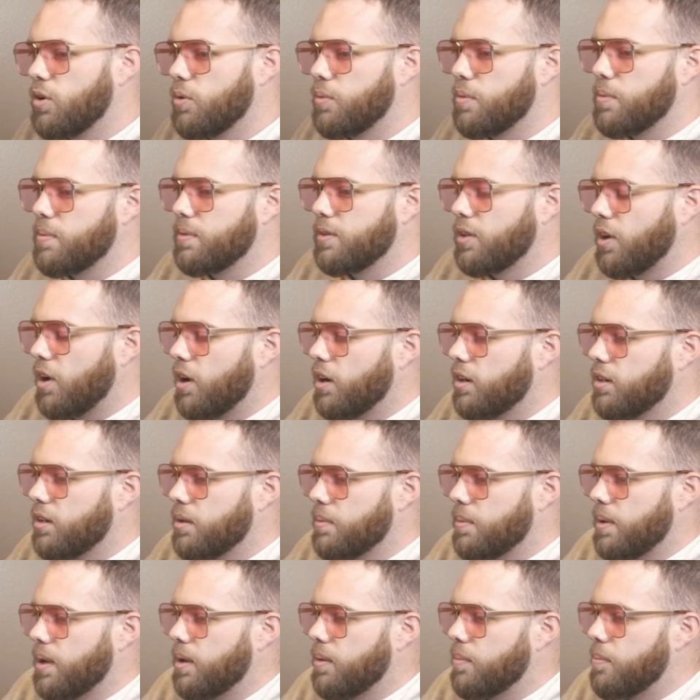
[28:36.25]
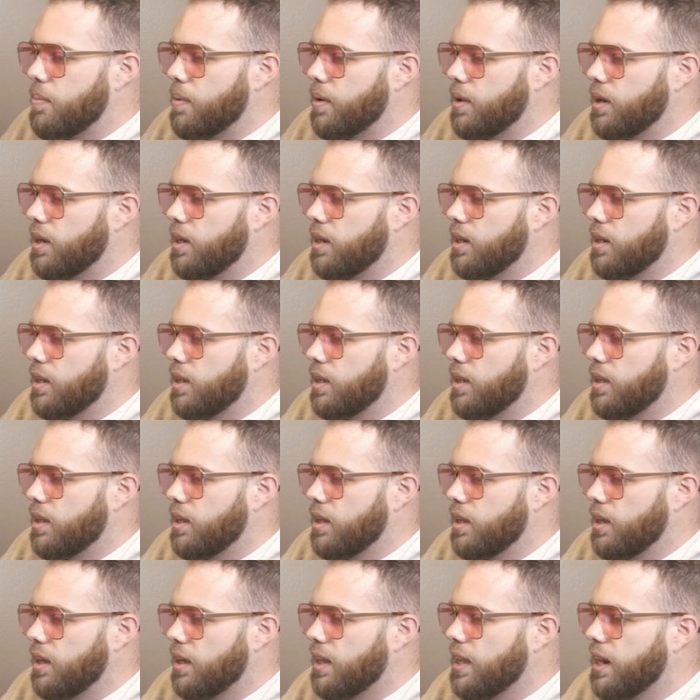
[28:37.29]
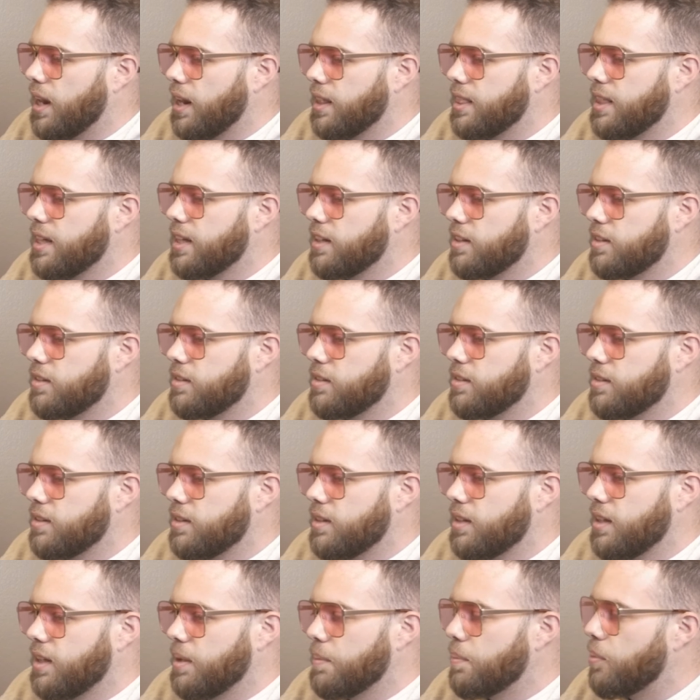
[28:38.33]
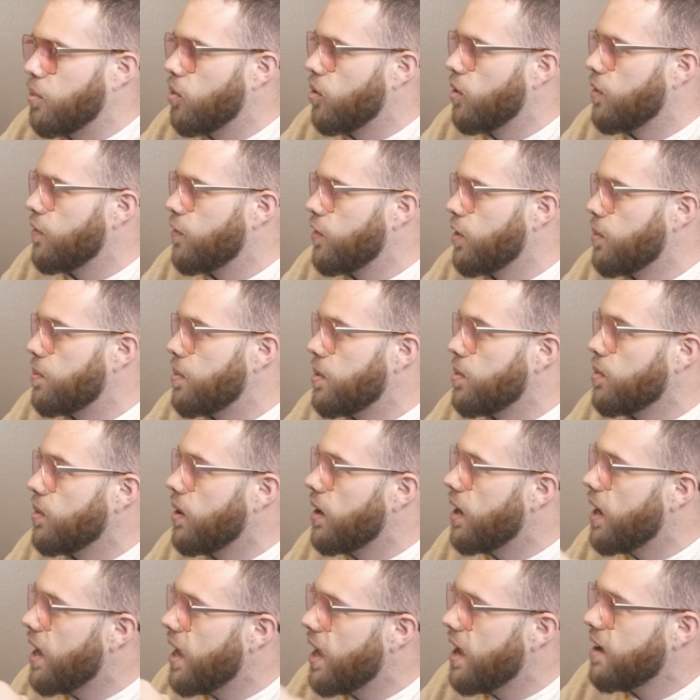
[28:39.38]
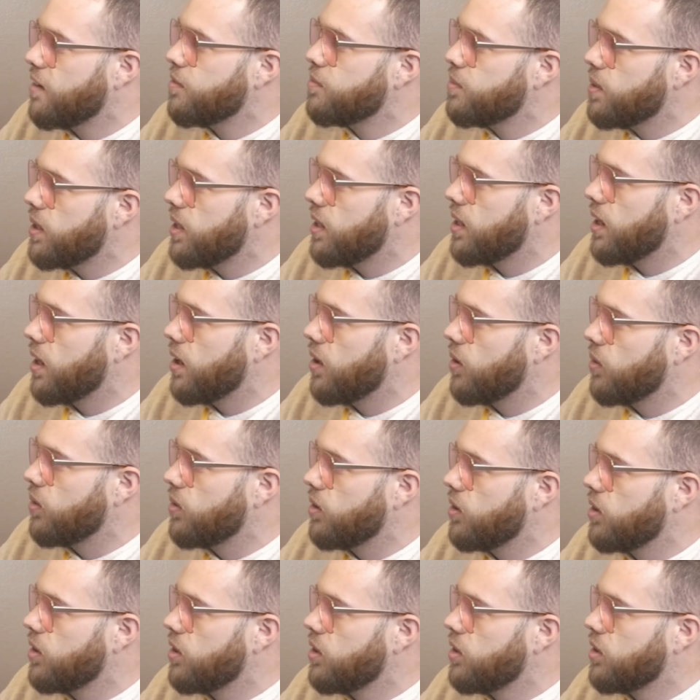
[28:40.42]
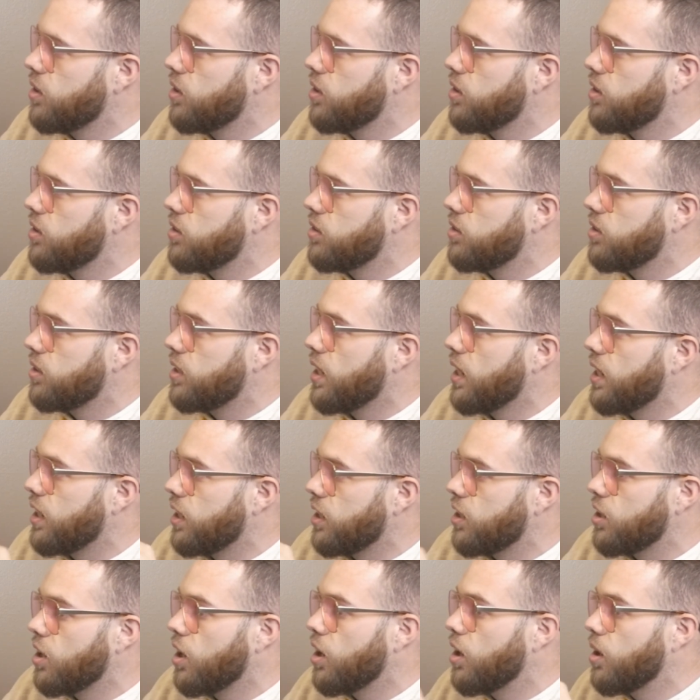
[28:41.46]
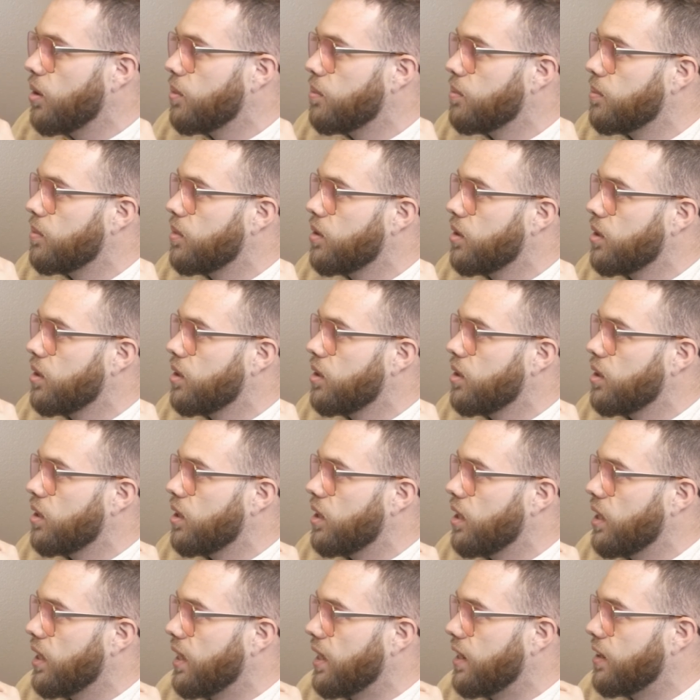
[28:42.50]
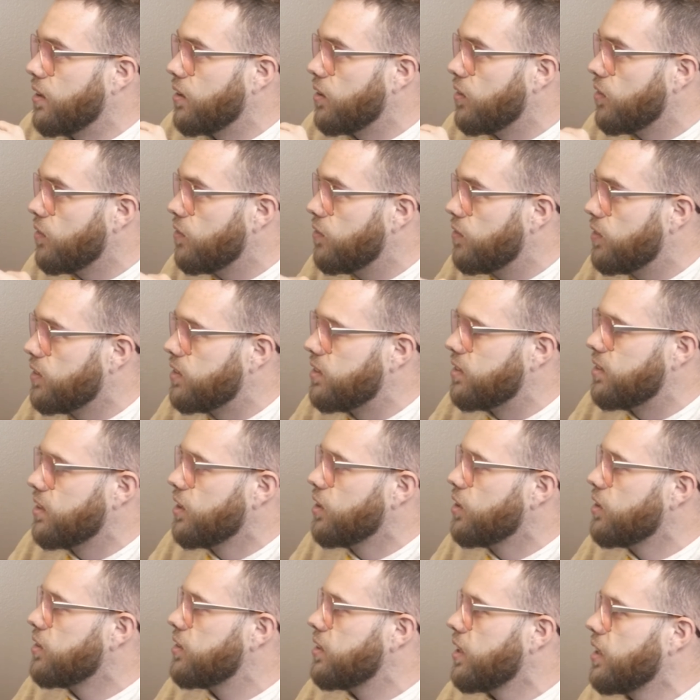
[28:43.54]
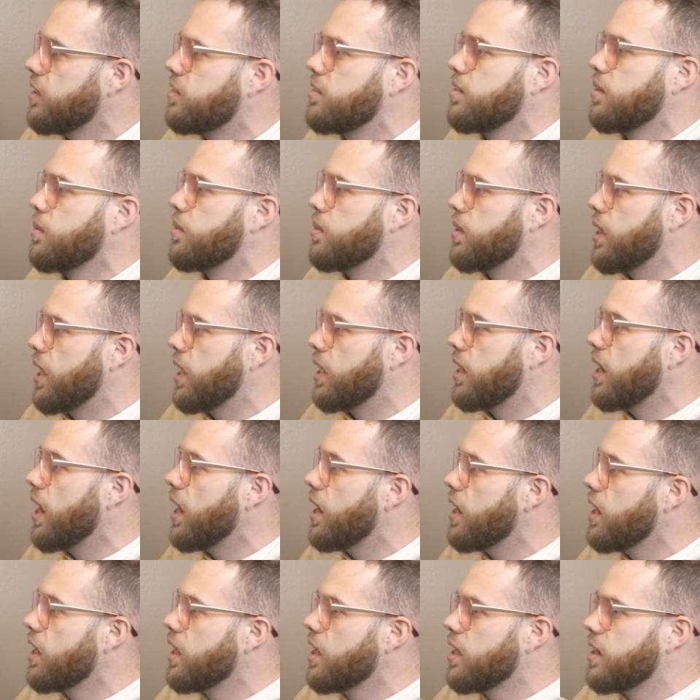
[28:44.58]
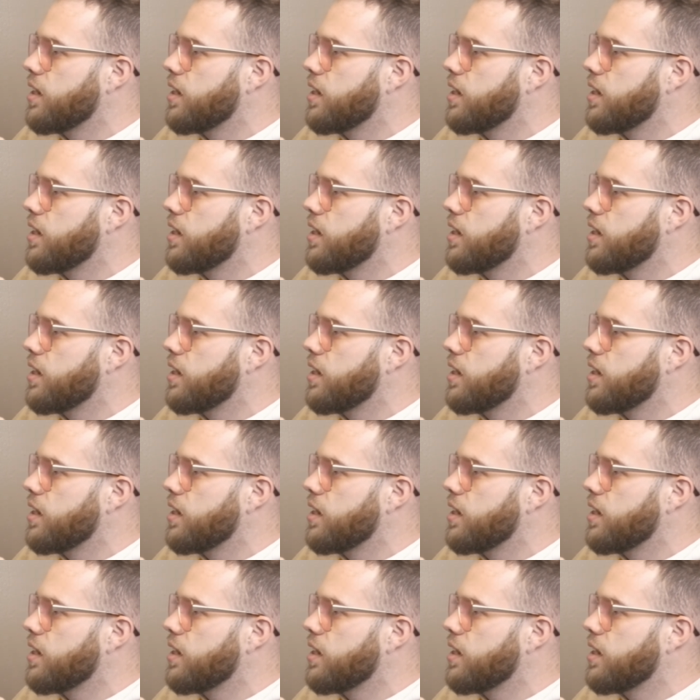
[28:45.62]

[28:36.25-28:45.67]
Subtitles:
we've been talking about, but again, I think it's important for the people that have made it out to kind of come and facilitate some of that. Not